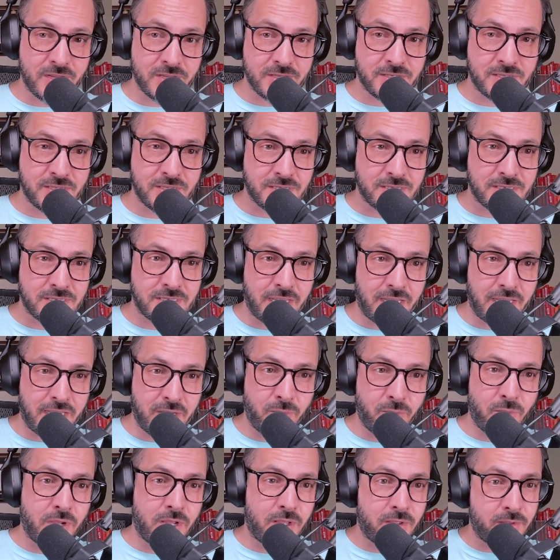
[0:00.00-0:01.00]
is to say,
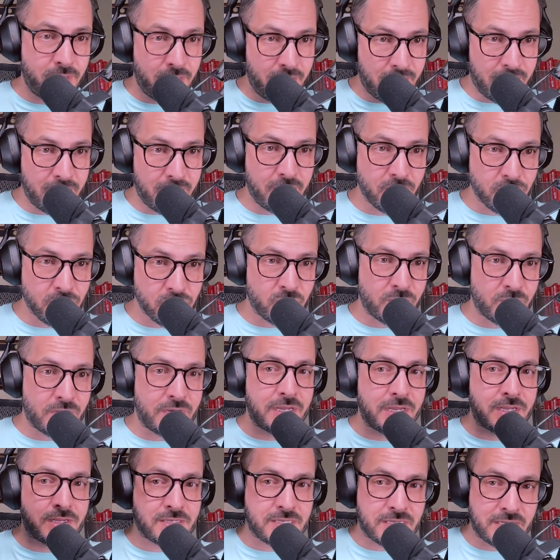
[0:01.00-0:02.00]
well, yeah, here's what
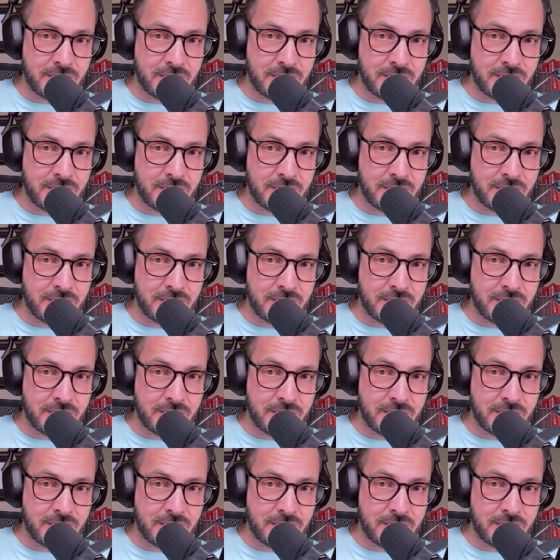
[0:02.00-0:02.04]
it is.